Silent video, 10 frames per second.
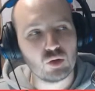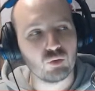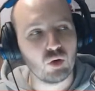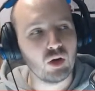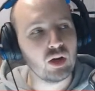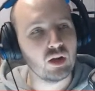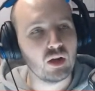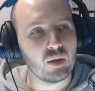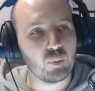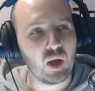rocket
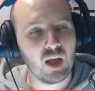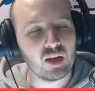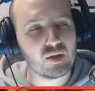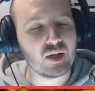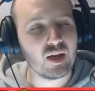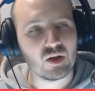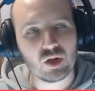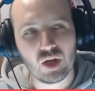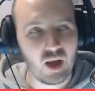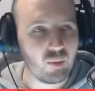pack
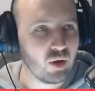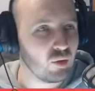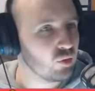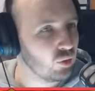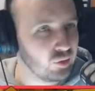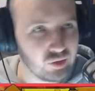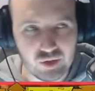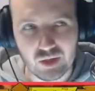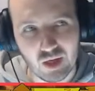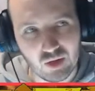slash ammo run
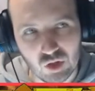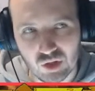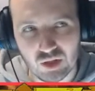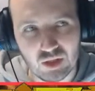slash